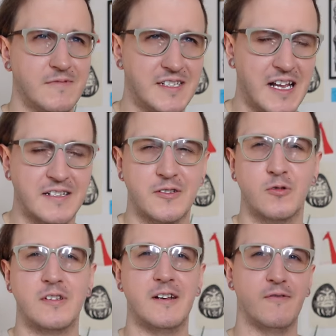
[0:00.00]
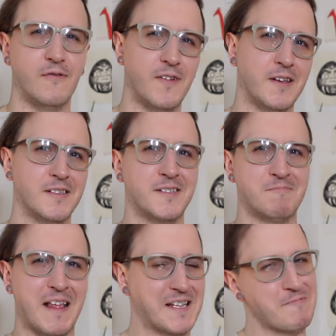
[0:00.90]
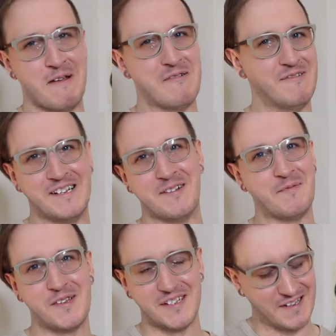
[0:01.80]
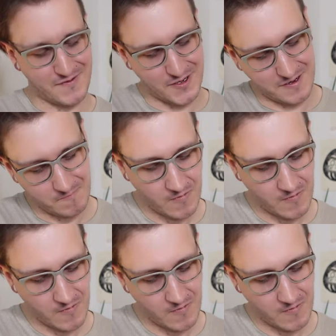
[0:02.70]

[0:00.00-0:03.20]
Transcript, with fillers: tests all your different fingers. That's the main reason I'm using it for you.